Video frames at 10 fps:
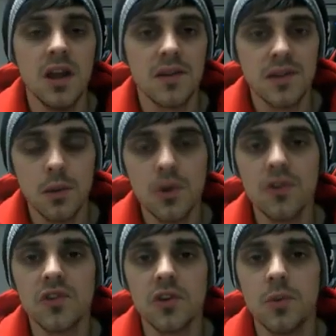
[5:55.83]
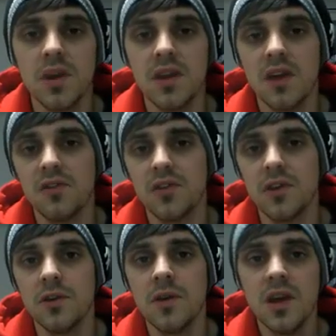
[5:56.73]
someone who's going to be there for
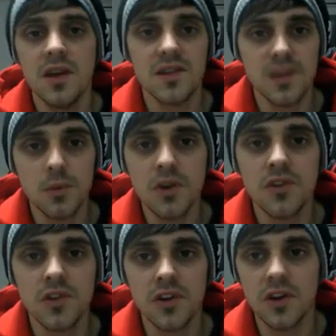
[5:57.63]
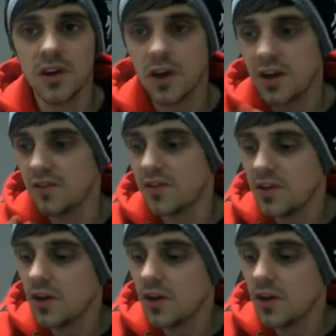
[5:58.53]
you, someone who's going to kind of,